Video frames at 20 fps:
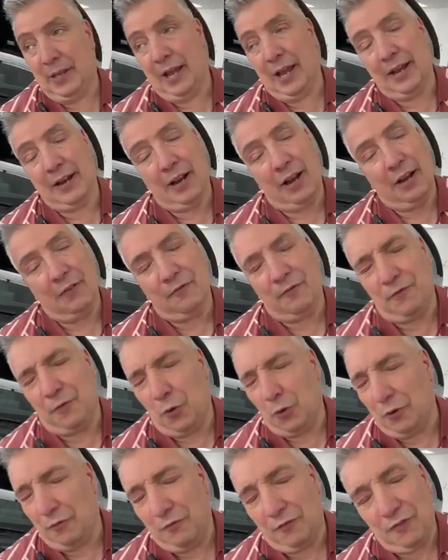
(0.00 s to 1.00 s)
and I've
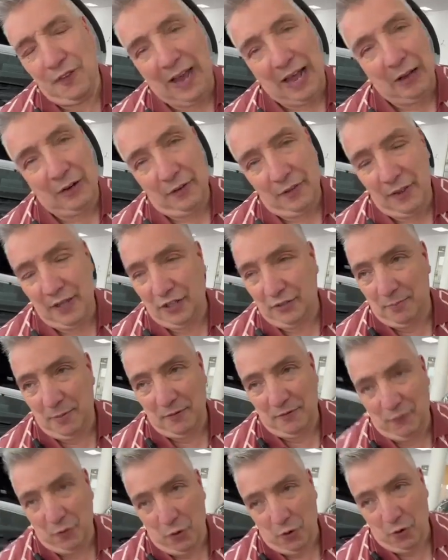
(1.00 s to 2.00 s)
fallen foul of this
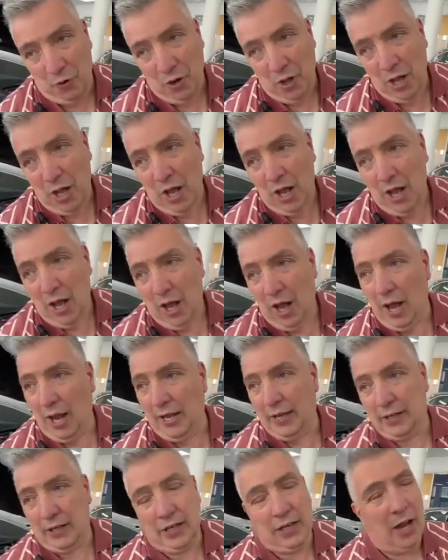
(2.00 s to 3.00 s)
before,
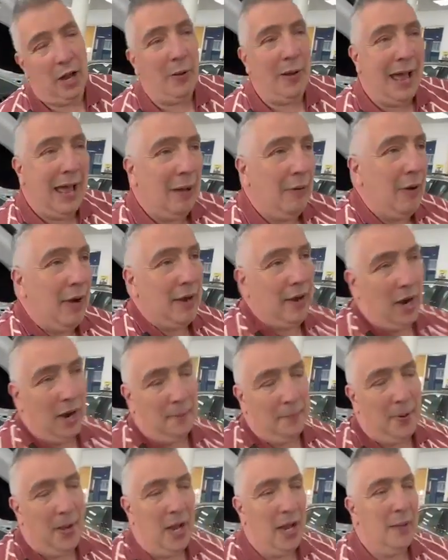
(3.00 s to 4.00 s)
I go out and I
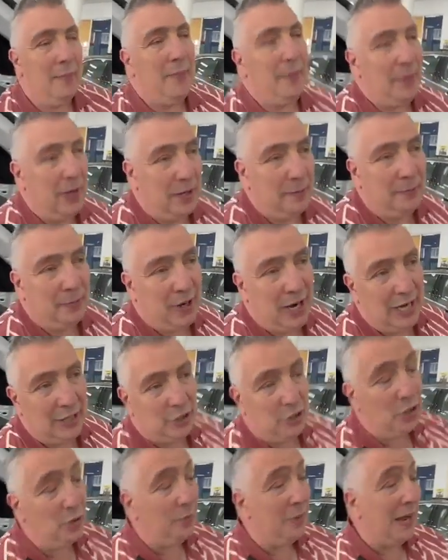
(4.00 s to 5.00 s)
buy a
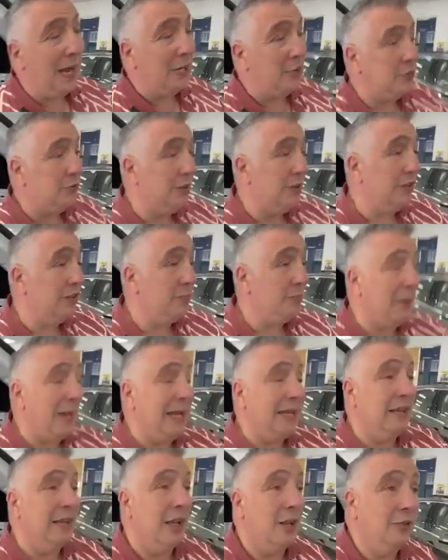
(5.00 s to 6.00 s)
brand new battery and
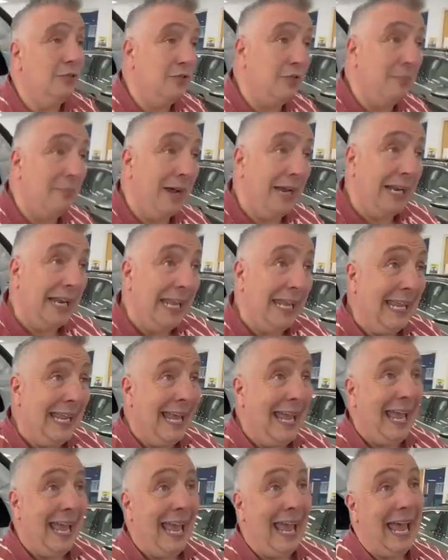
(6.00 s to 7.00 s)
spend loads of money,
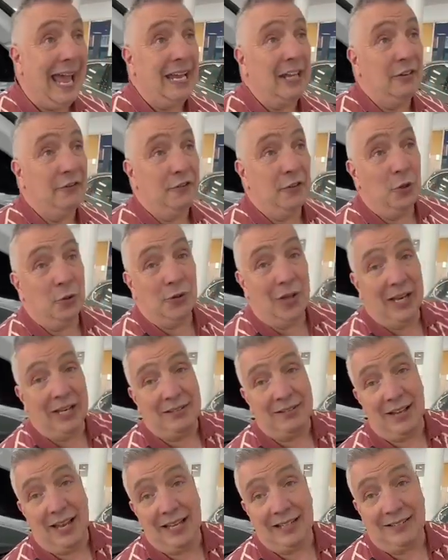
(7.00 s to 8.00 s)
and a few
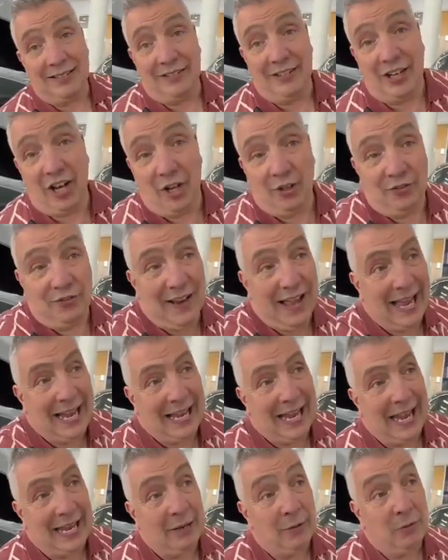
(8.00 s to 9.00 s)
days later it goes flat
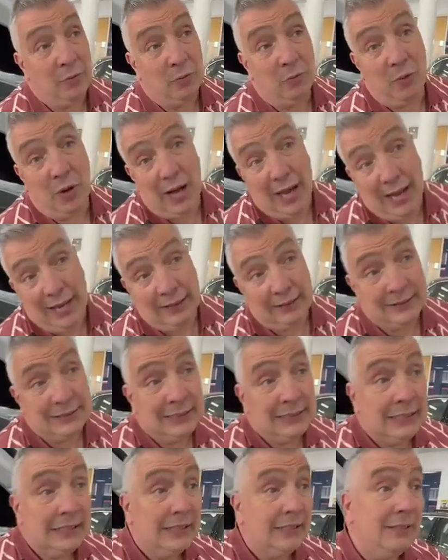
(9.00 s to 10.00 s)
again. Why?
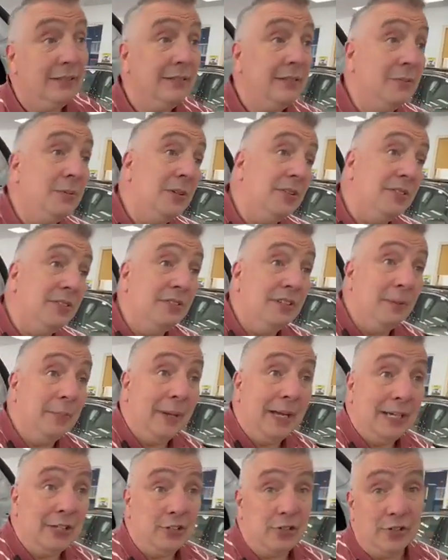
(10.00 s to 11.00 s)
Because it wasn't the
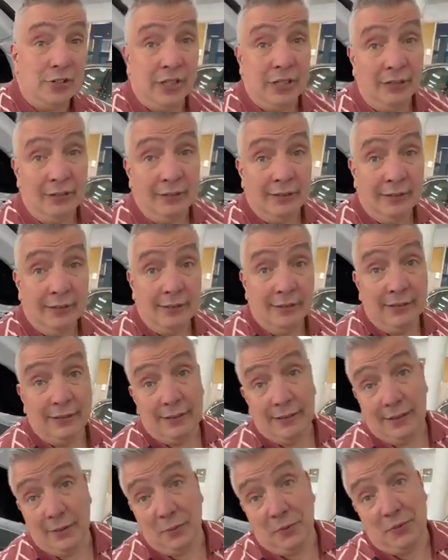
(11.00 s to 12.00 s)
battery,
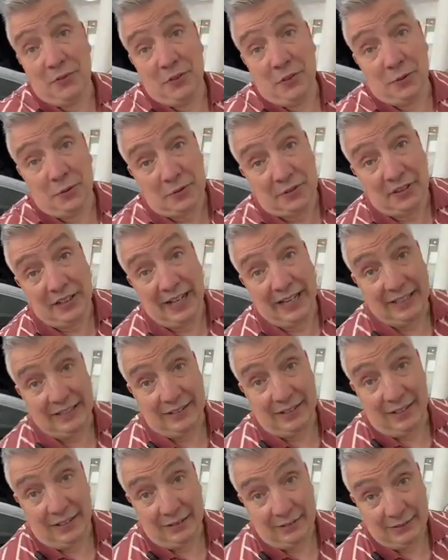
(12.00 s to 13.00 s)
it was the
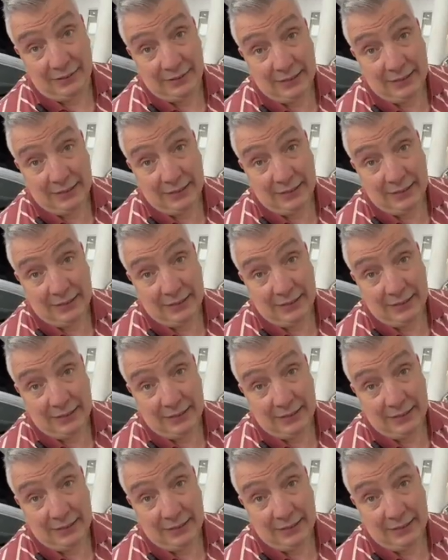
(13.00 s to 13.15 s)
alternator.